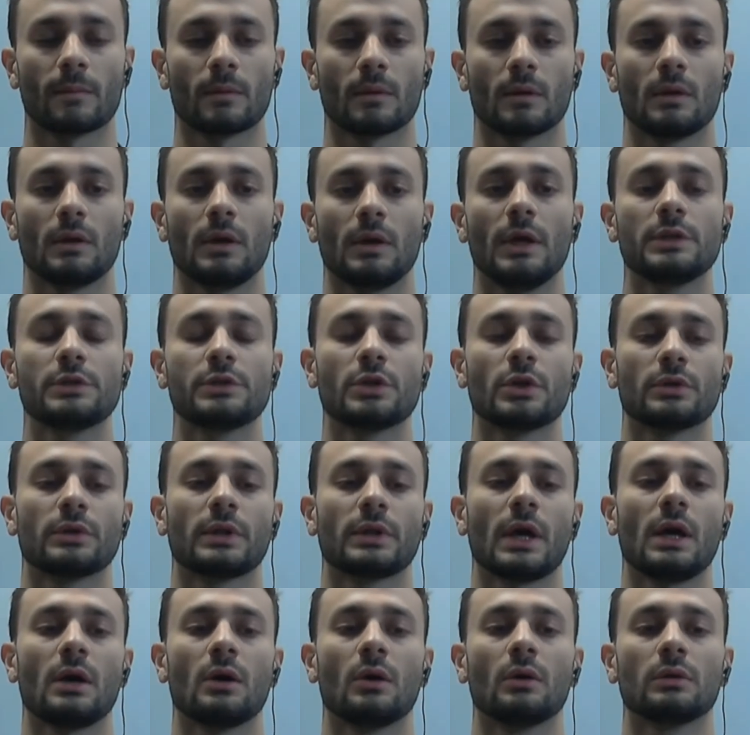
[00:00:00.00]
It turned
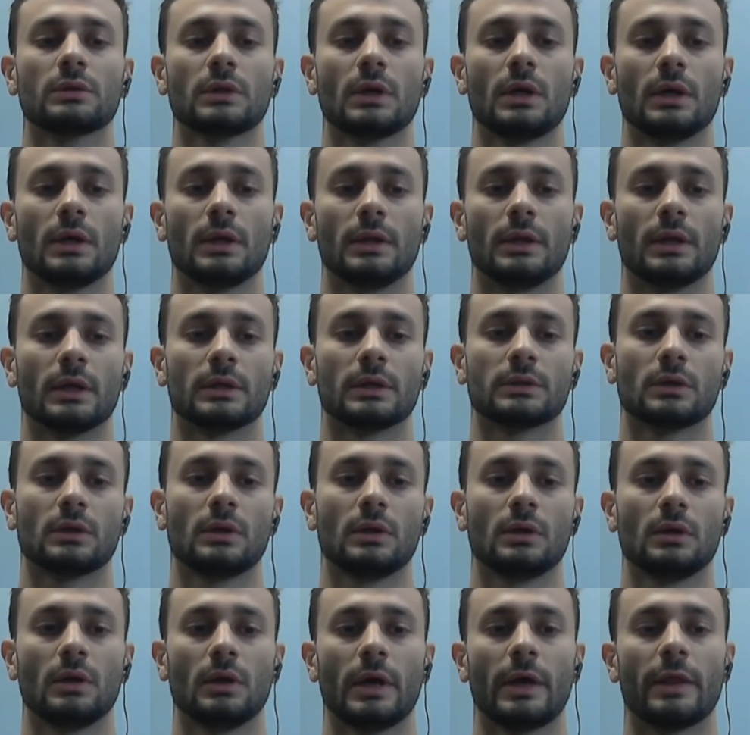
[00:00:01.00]
out that
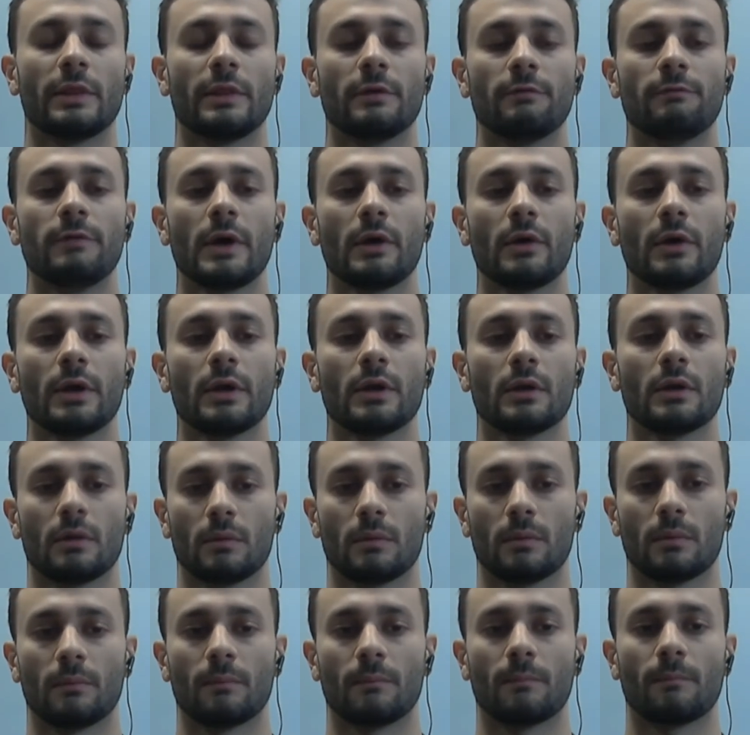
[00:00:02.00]
at the very
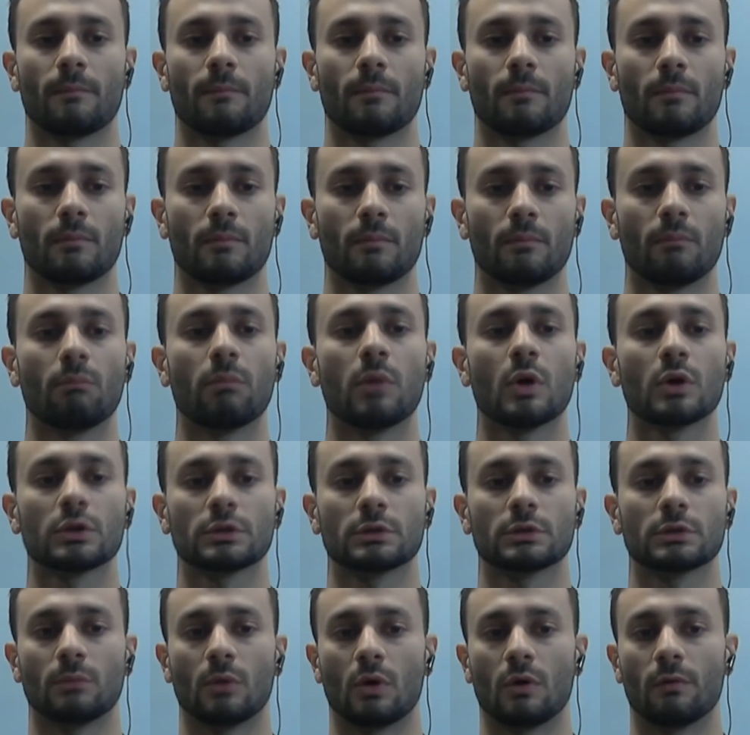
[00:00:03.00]

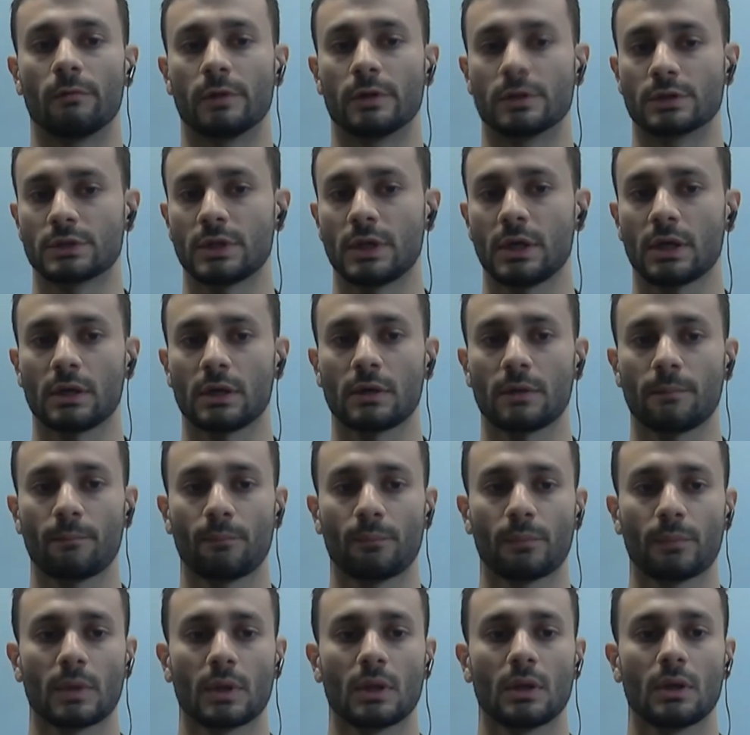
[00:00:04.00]
bottom of the stack
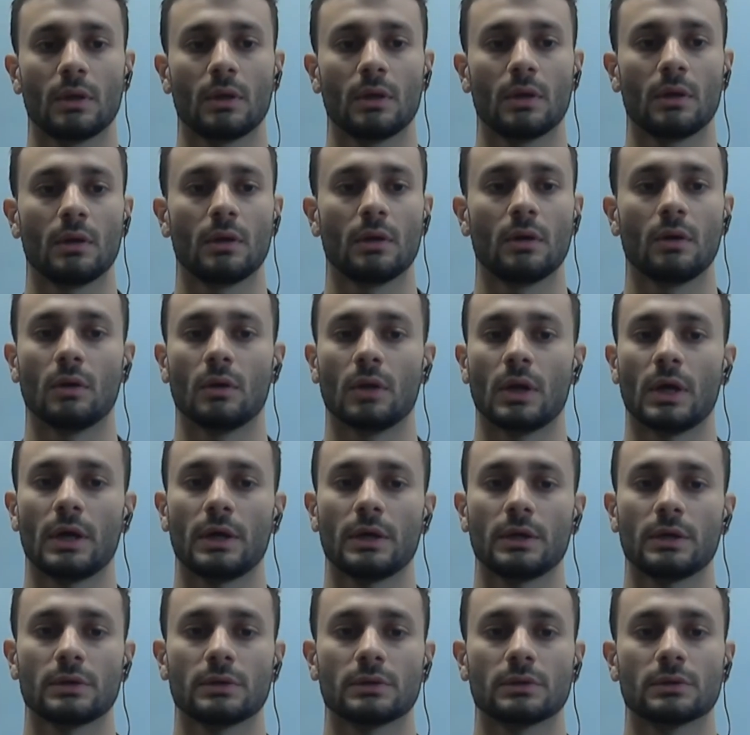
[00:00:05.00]

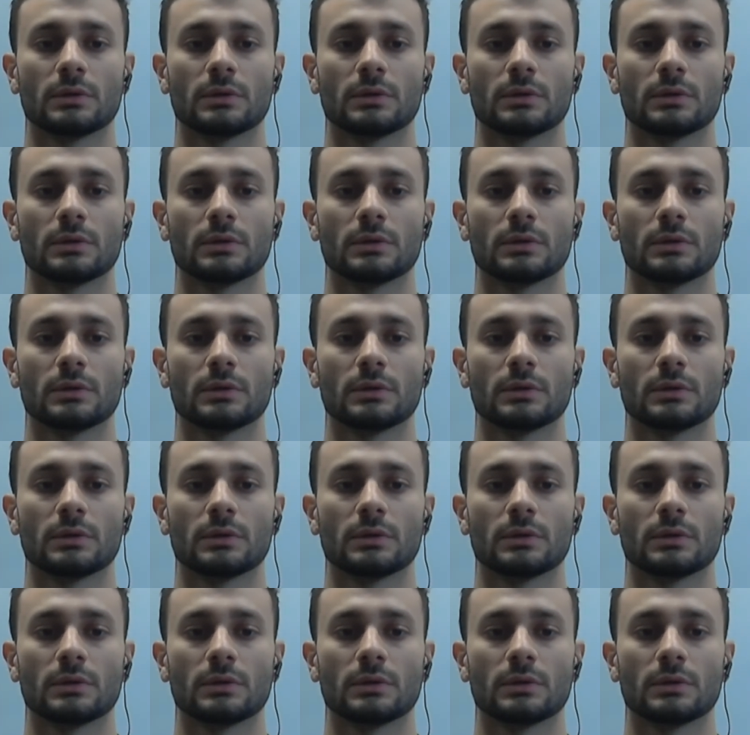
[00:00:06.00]
lie